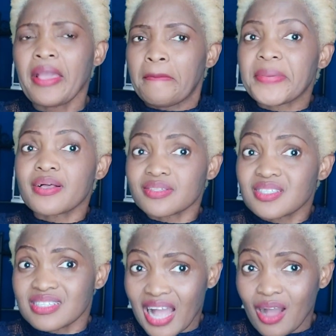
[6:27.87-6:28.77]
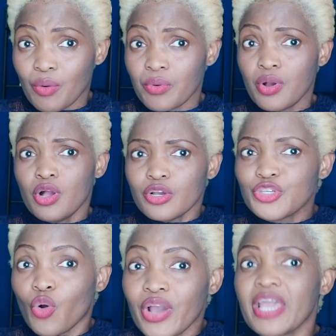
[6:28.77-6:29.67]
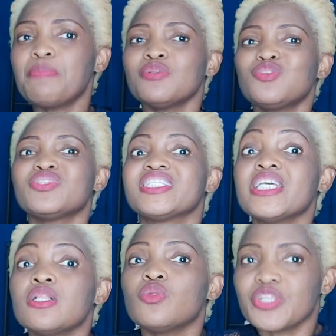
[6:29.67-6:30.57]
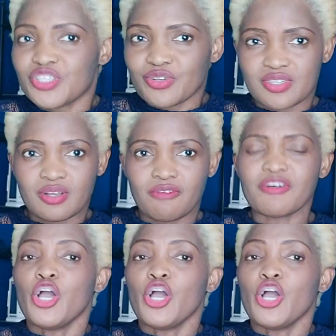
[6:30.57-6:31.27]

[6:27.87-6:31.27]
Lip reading: because now you're able to deal with yourself.